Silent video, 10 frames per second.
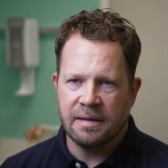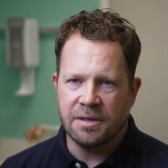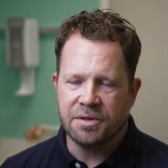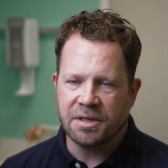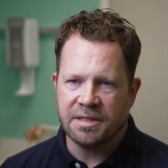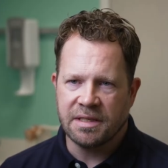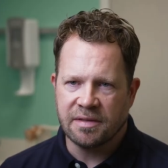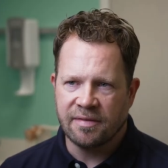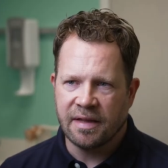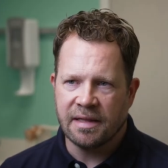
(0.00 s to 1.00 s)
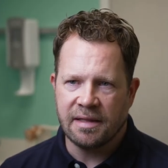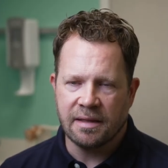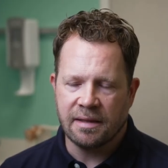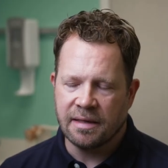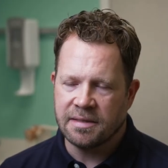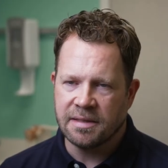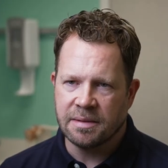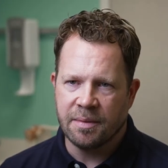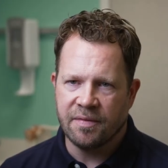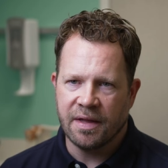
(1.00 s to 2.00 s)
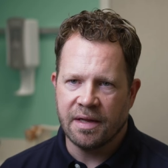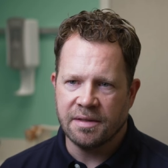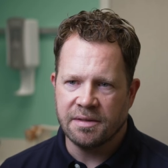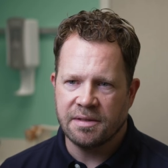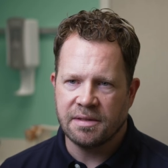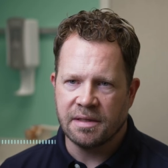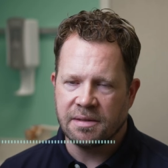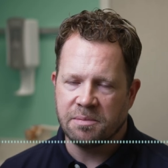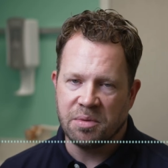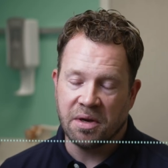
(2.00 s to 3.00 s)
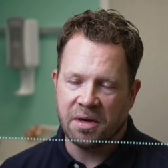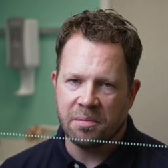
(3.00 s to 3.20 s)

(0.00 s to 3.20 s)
intricacies of that, the athleticism of that is beyond